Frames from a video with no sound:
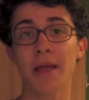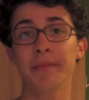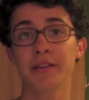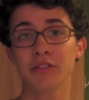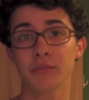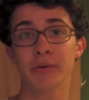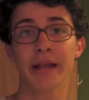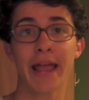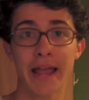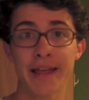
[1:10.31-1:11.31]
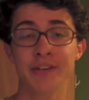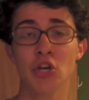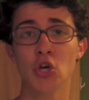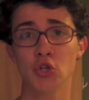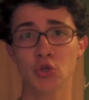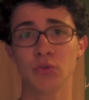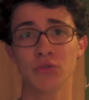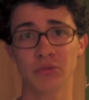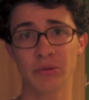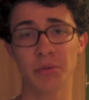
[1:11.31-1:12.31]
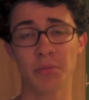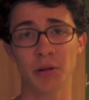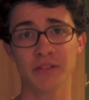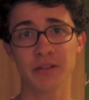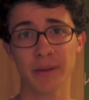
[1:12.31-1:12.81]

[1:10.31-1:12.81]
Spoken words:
aiming to bring aid to cerebral palsy